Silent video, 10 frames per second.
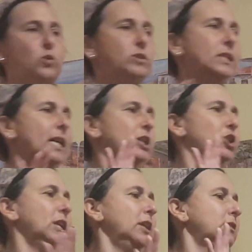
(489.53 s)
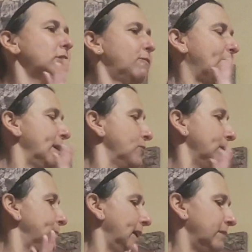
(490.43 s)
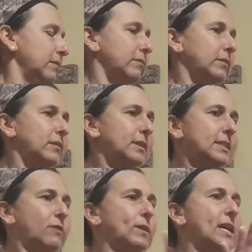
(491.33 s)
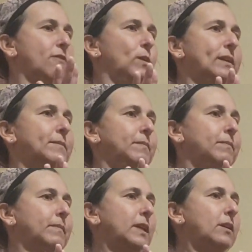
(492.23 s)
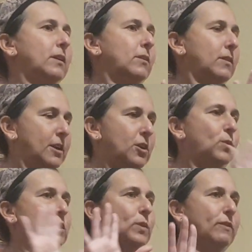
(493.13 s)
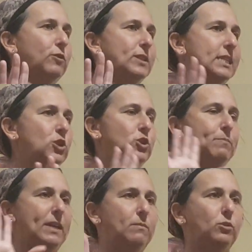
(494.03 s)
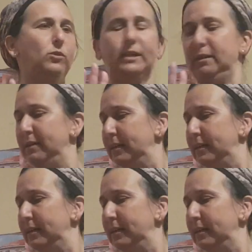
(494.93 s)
all to get a sheet of paper and pen. Does everyone have one? I know we're 21st century people and